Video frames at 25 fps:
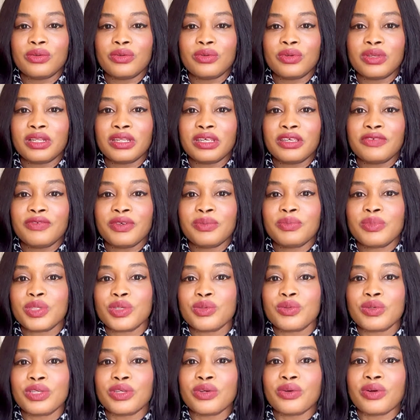leaf in
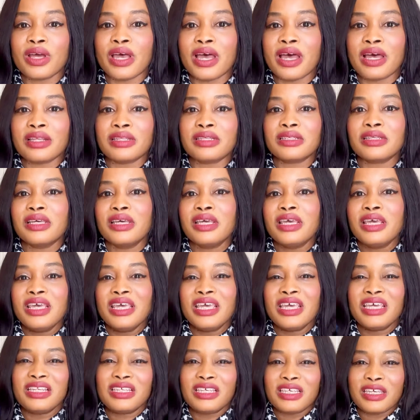between your hand,
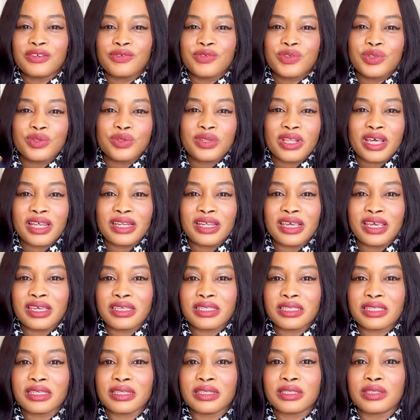it gives you that
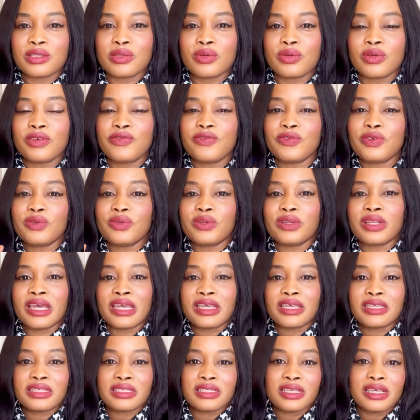essence. So if you
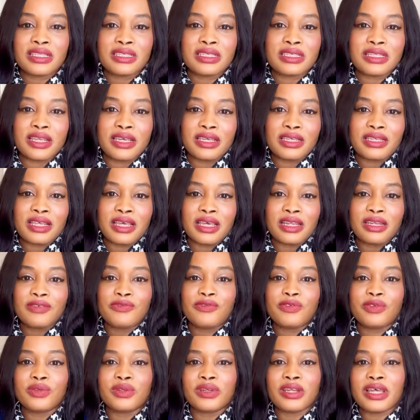like scents like that, if
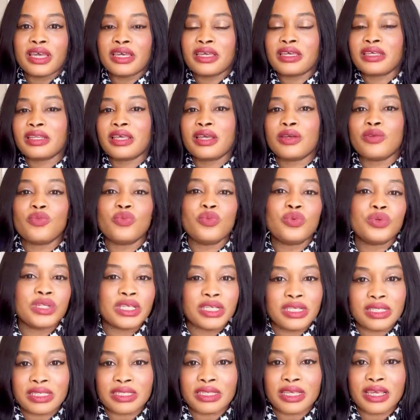you like woody
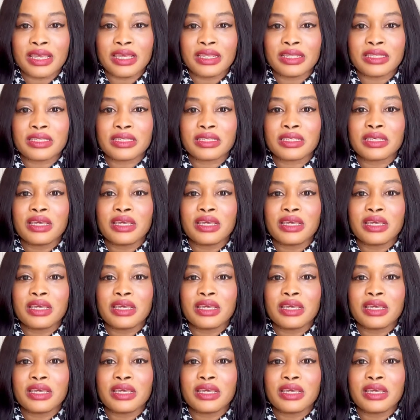scents,